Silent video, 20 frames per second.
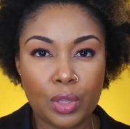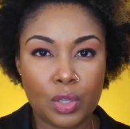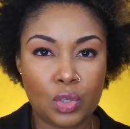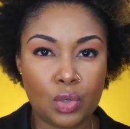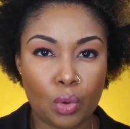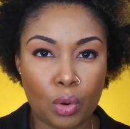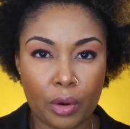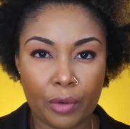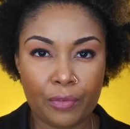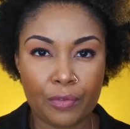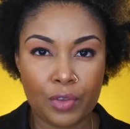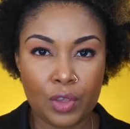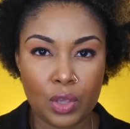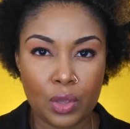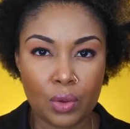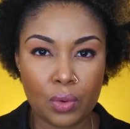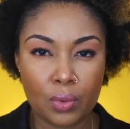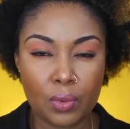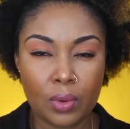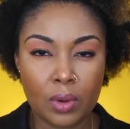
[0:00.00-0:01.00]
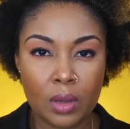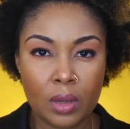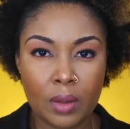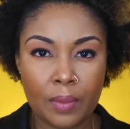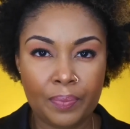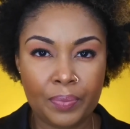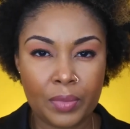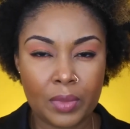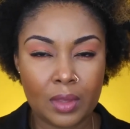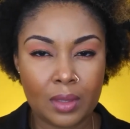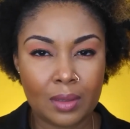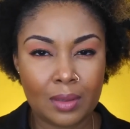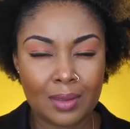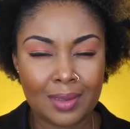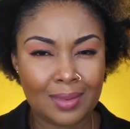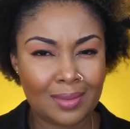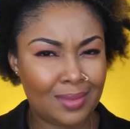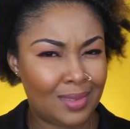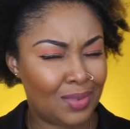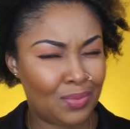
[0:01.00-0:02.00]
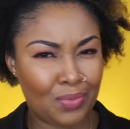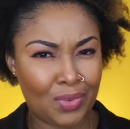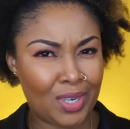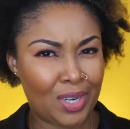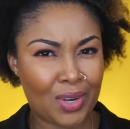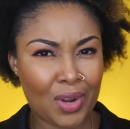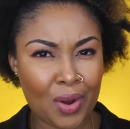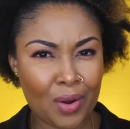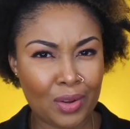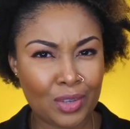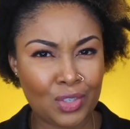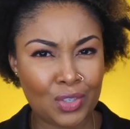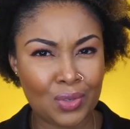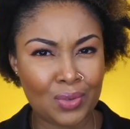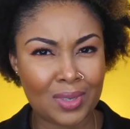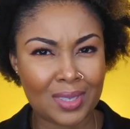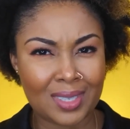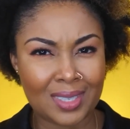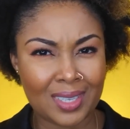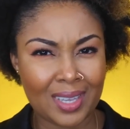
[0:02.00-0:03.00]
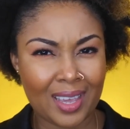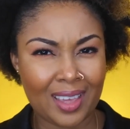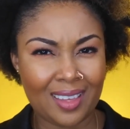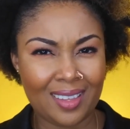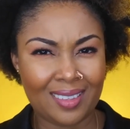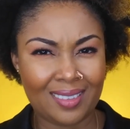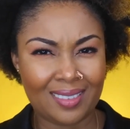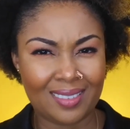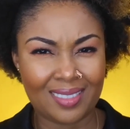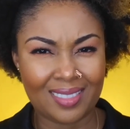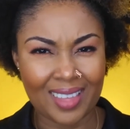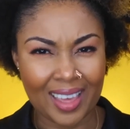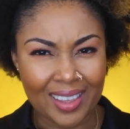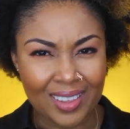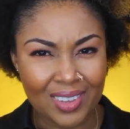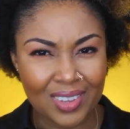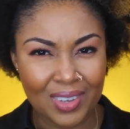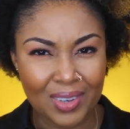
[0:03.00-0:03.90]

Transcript: the door for you. Would it hurt you to say thank